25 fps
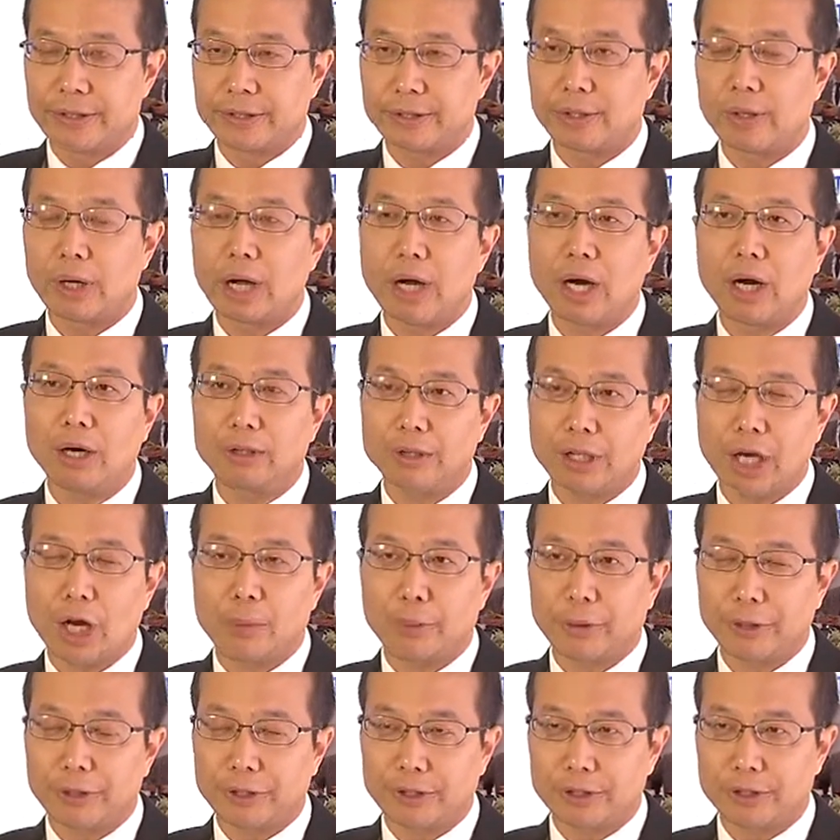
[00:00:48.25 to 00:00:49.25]
So all the
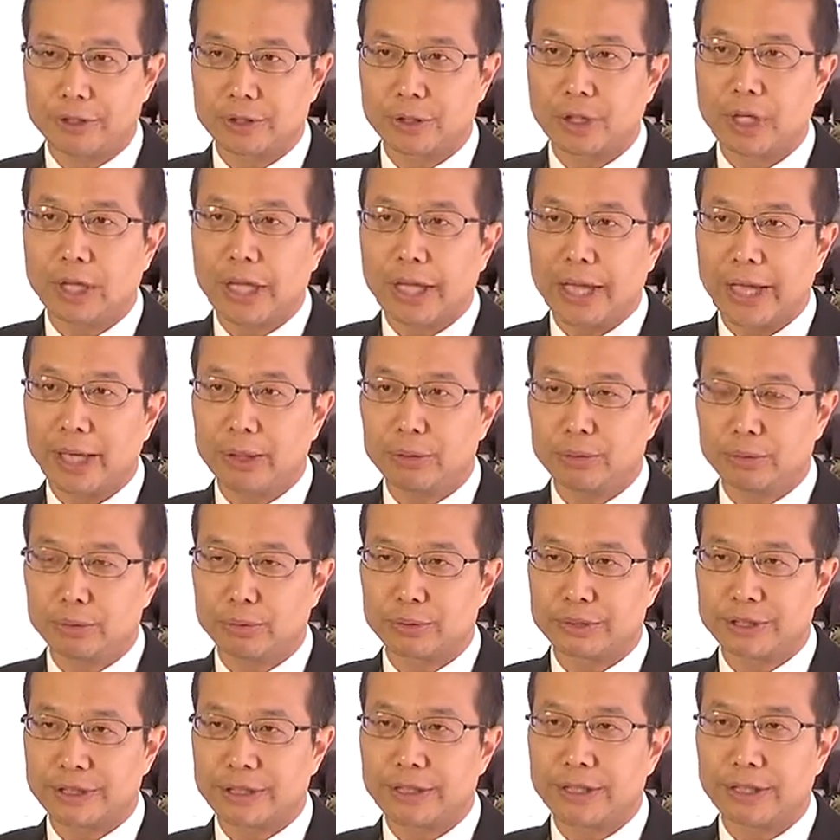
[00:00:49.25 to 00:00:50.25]
operators have
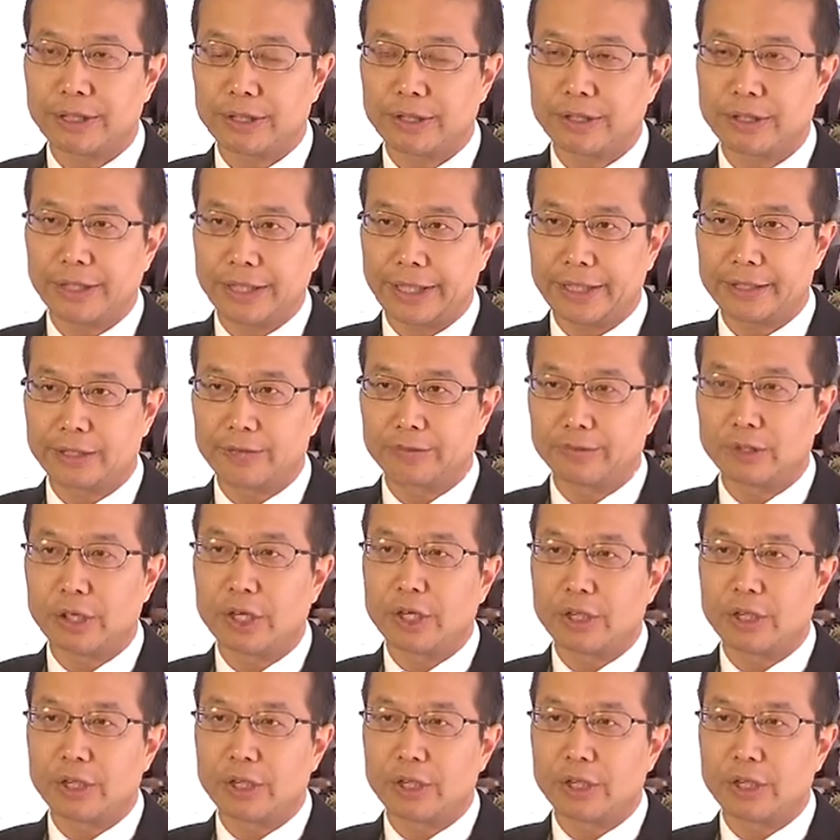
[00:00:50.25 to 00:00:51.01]
to think it